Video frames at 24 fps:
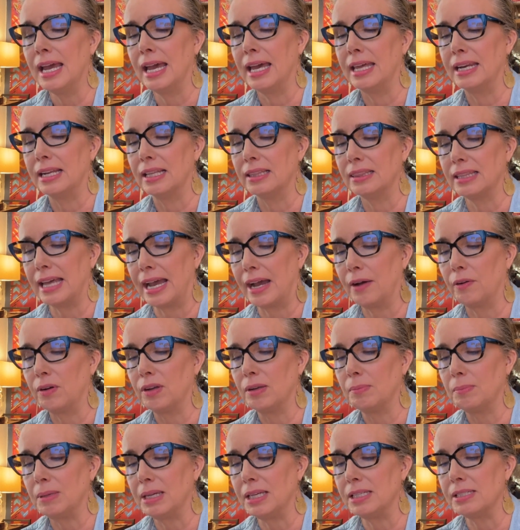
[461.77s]
and
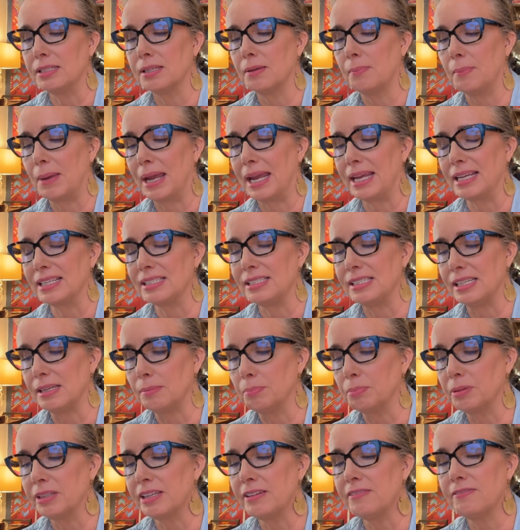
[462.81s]
allowing me to make
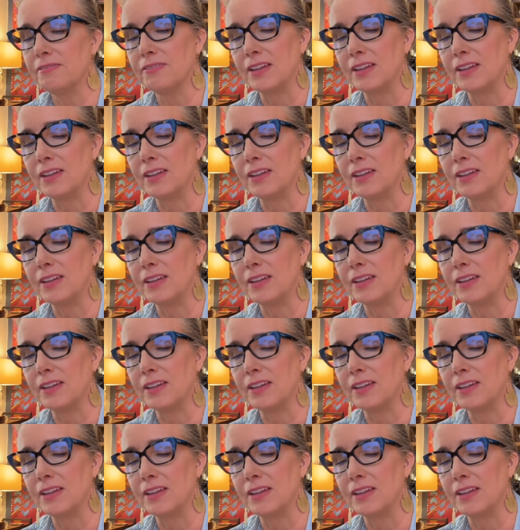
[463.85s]
deeply